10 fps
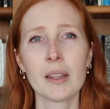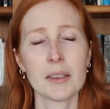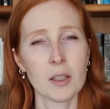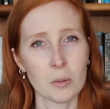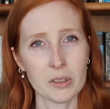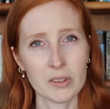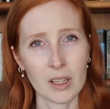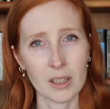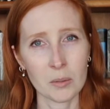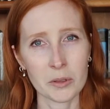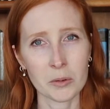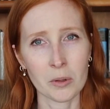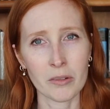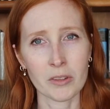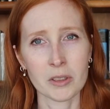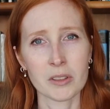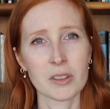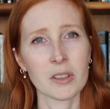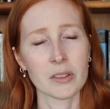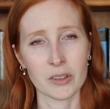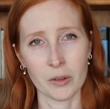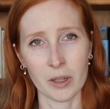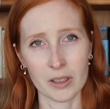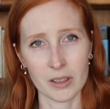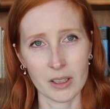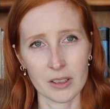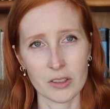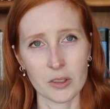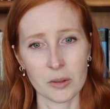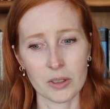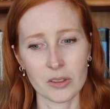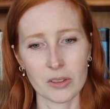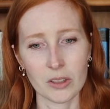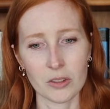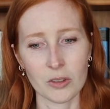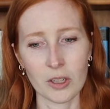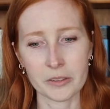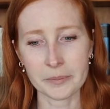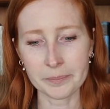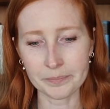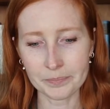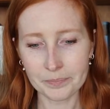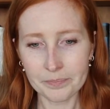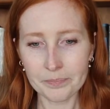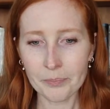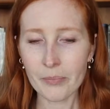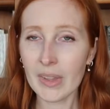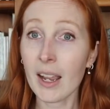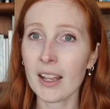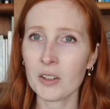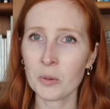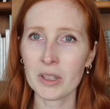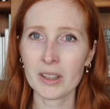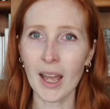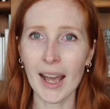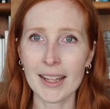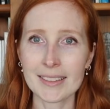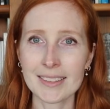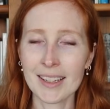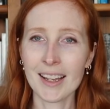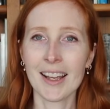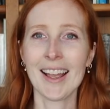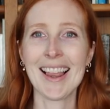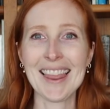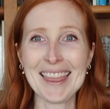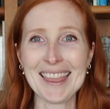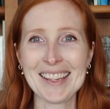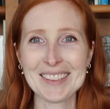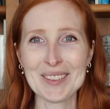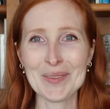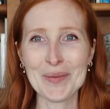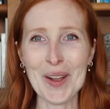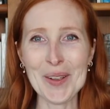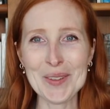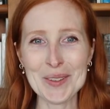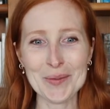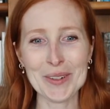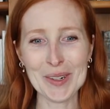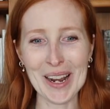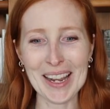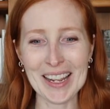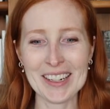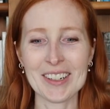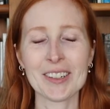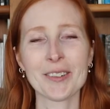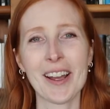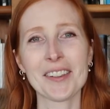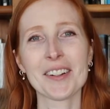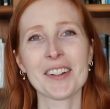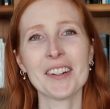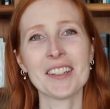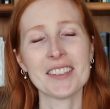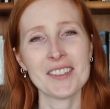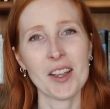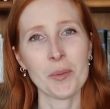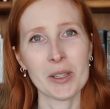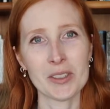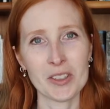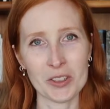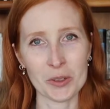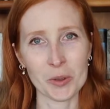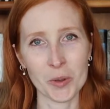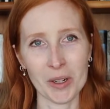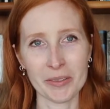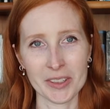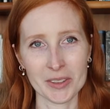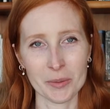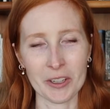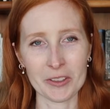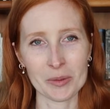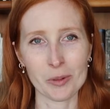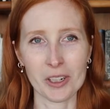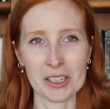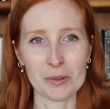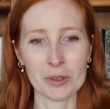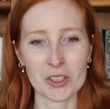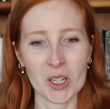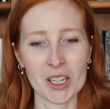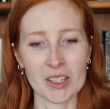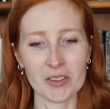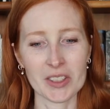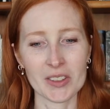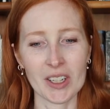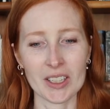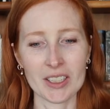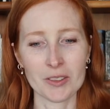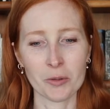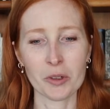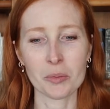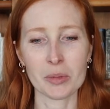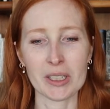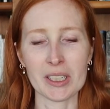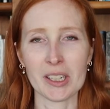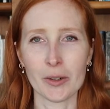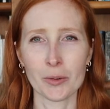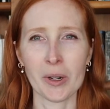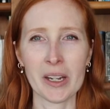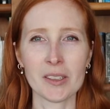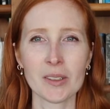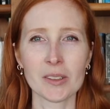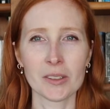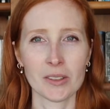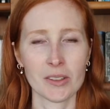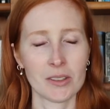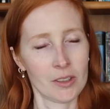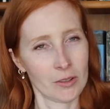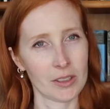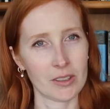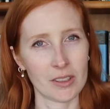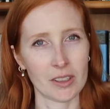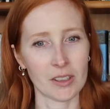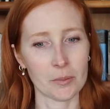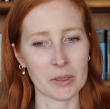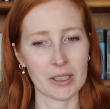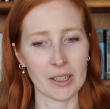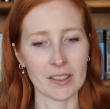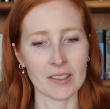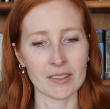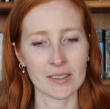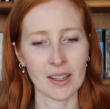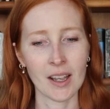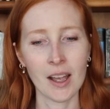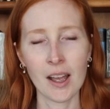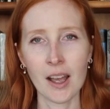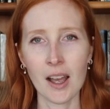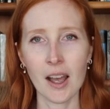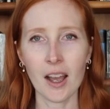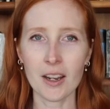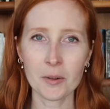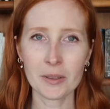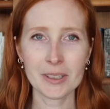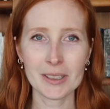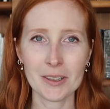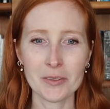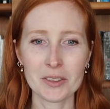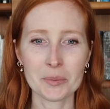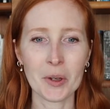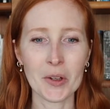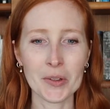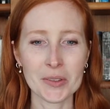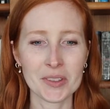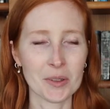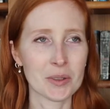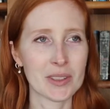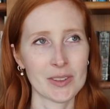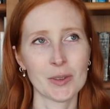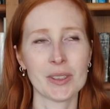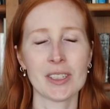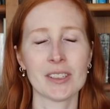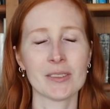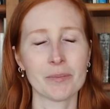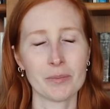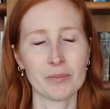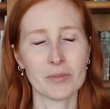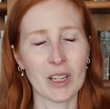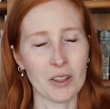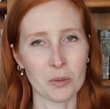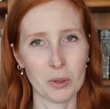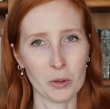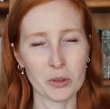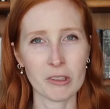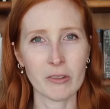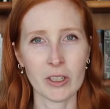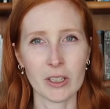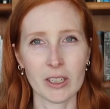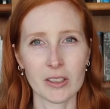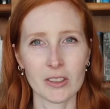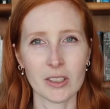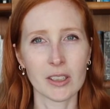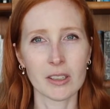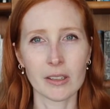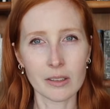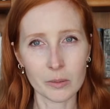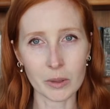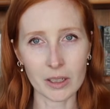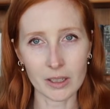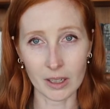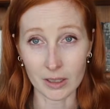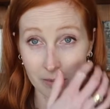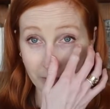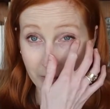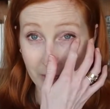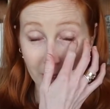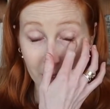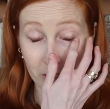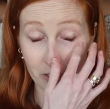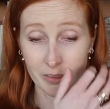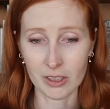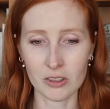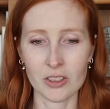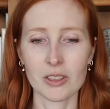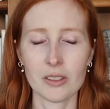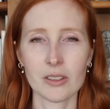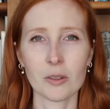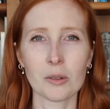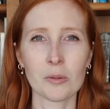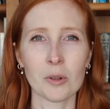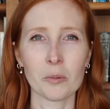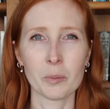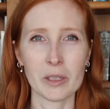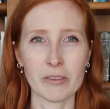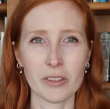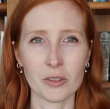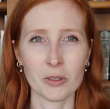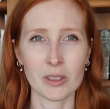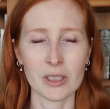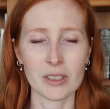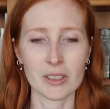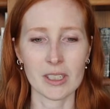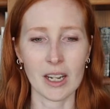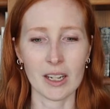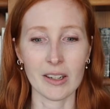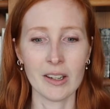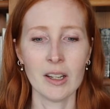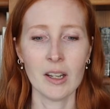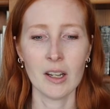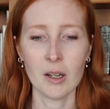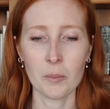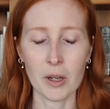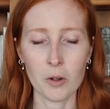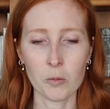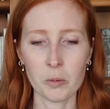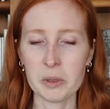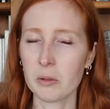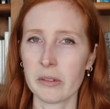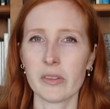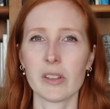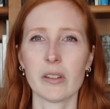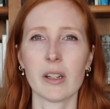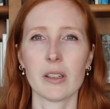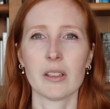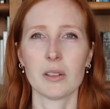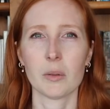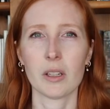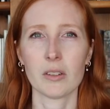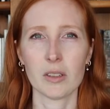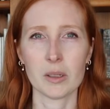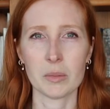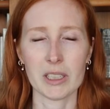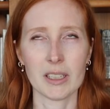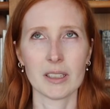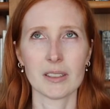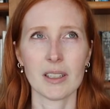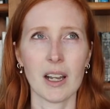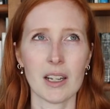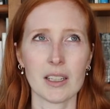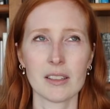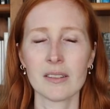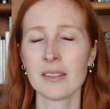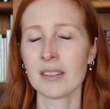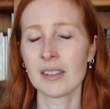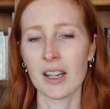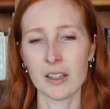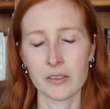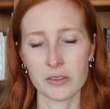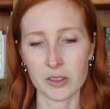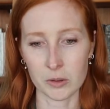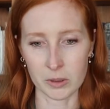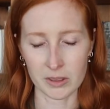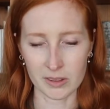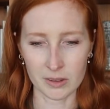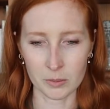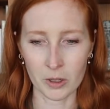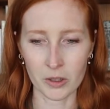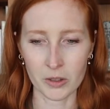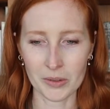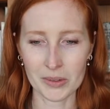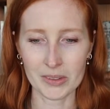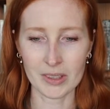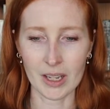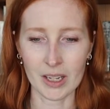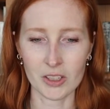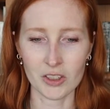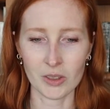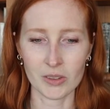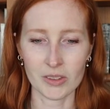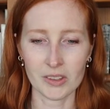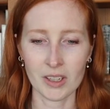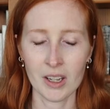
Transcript: they'll be staying up as a reference. There's no end date to the stitch along. And with that, the Smalls Parade, or rather installment 2 of the Smalls Parade, which I have decided will be a regular series here because I really love smalls. I was doing another posy variation this week. I didn't actually finish it, so it won't be featuring today, but we'll be revisiting this regularly because I love doing smalls. They just